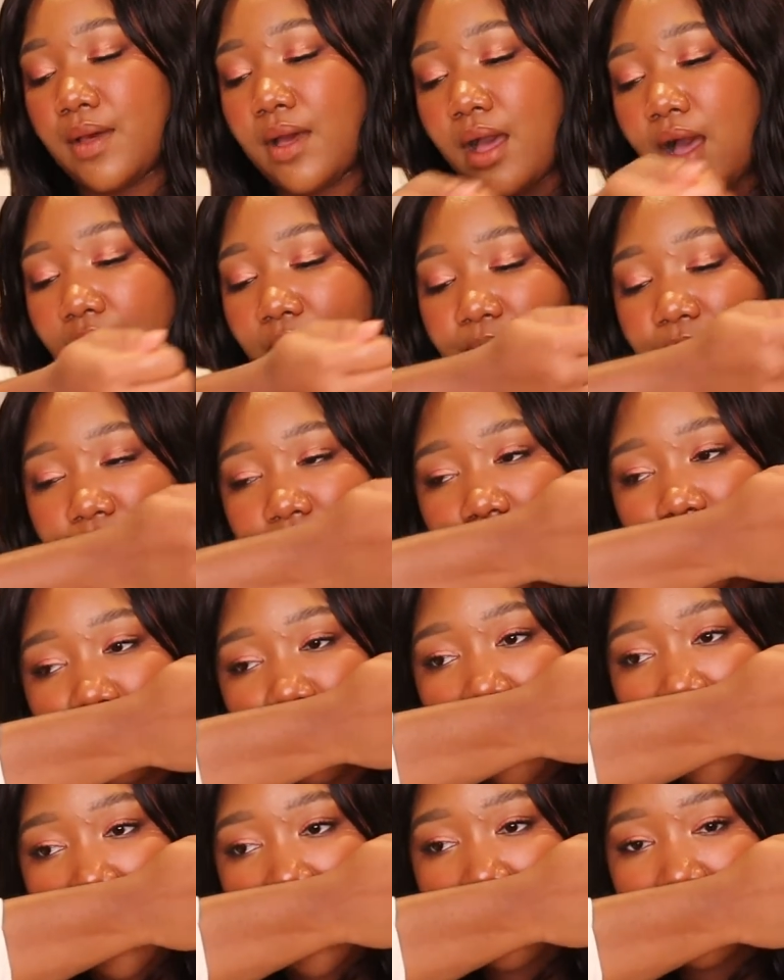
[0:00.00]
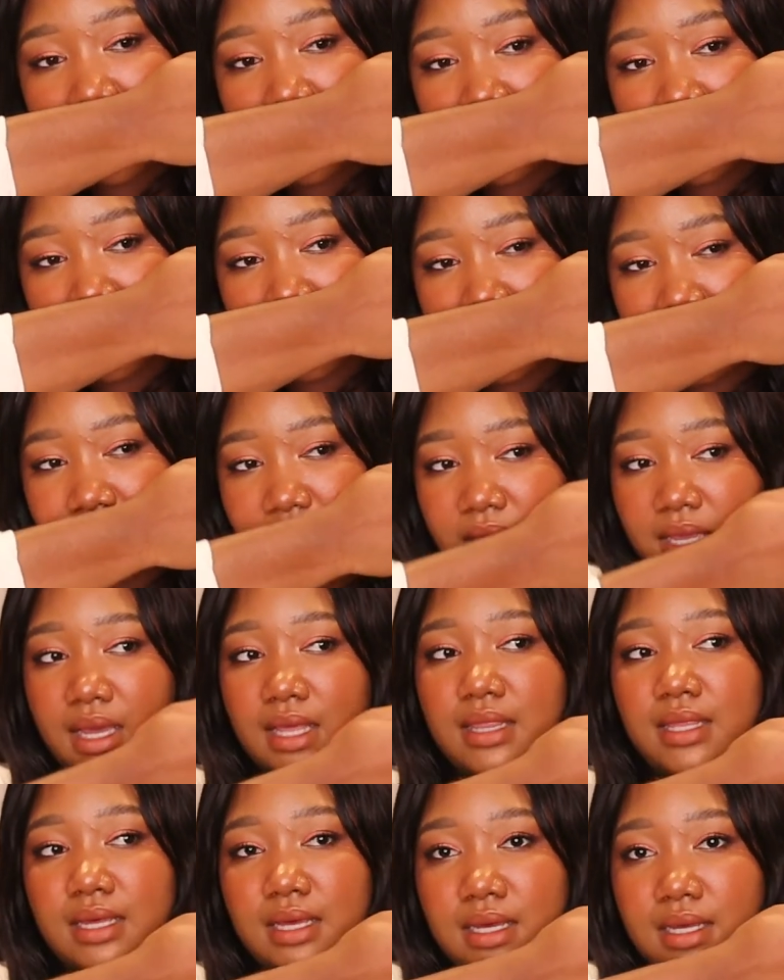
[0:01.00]
I would add this to something I
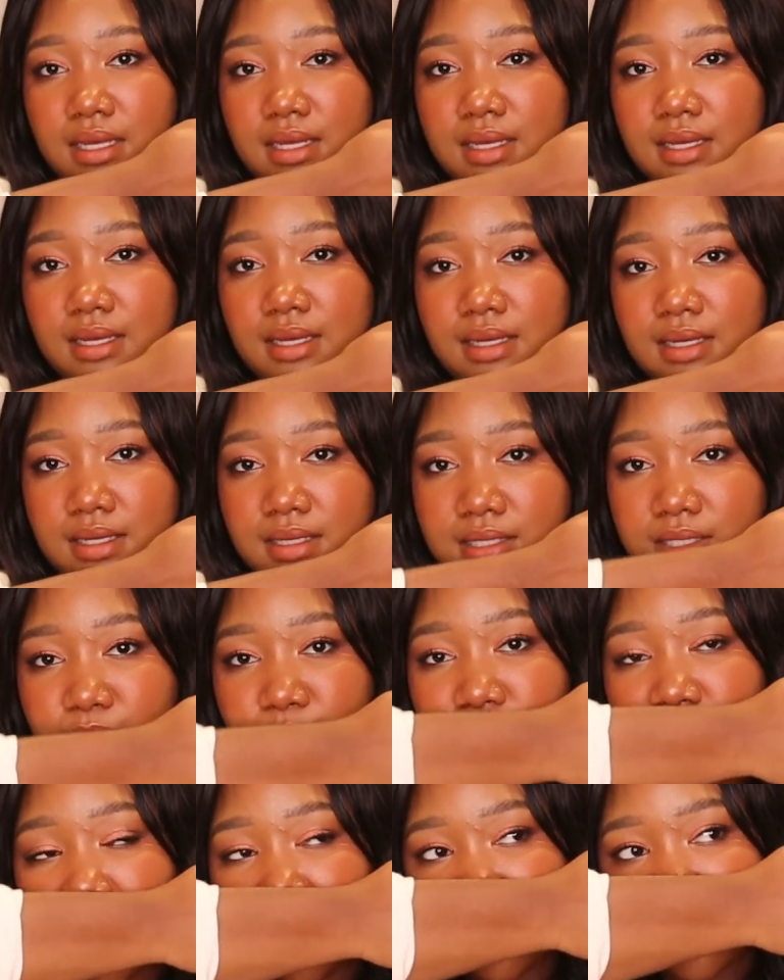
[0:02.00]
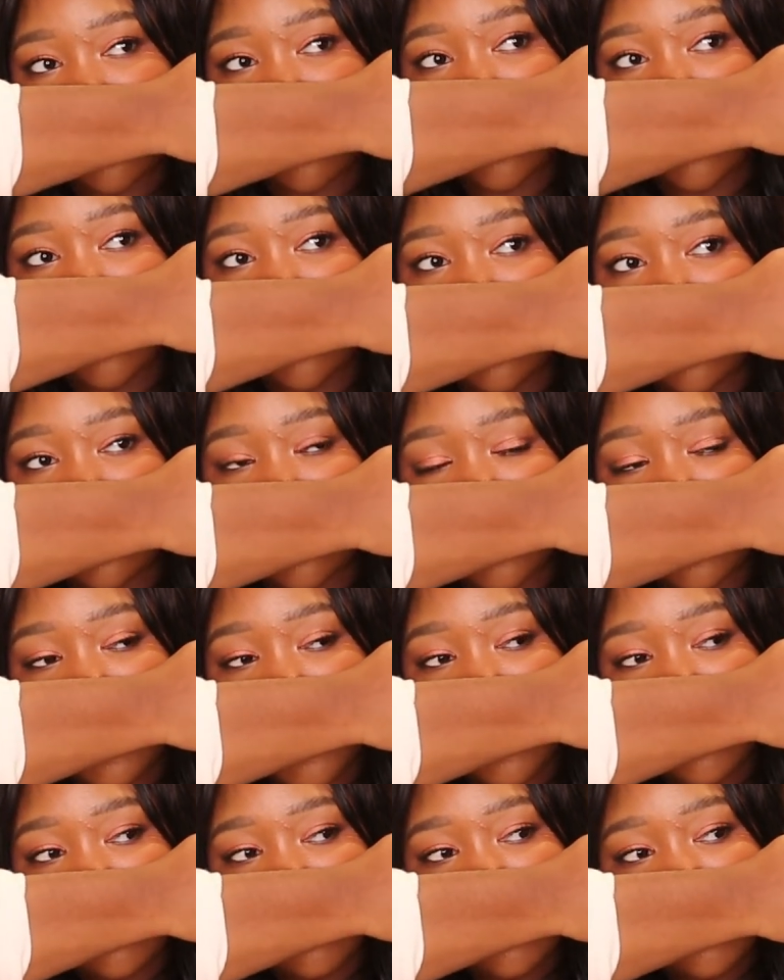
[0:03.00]
think is potentially too
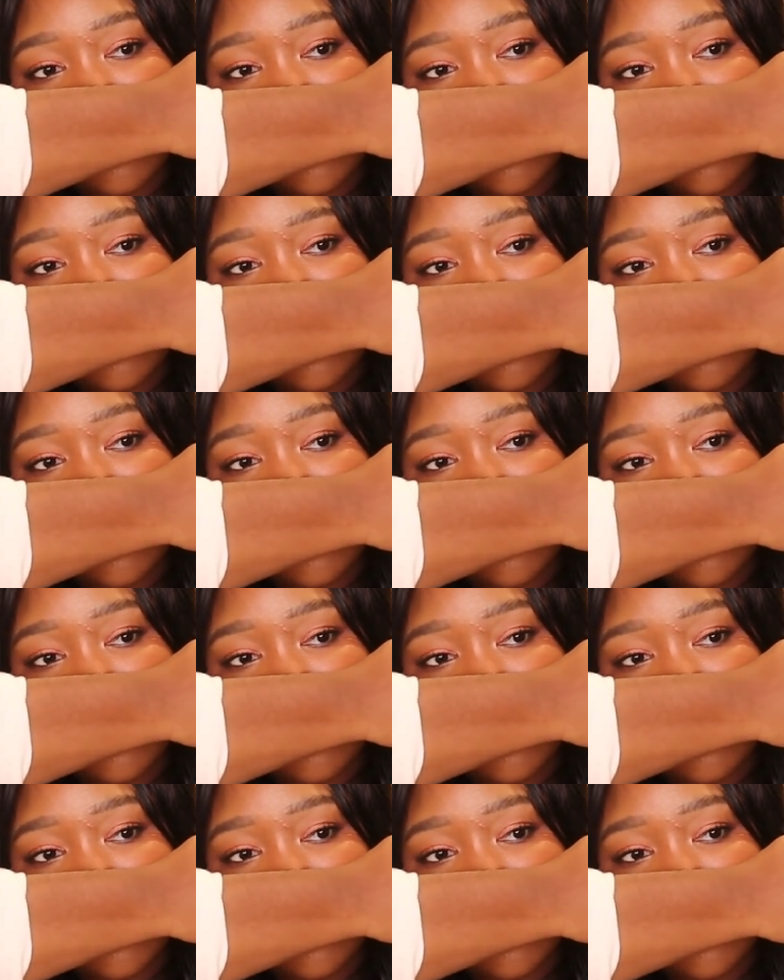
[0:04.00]
sweet.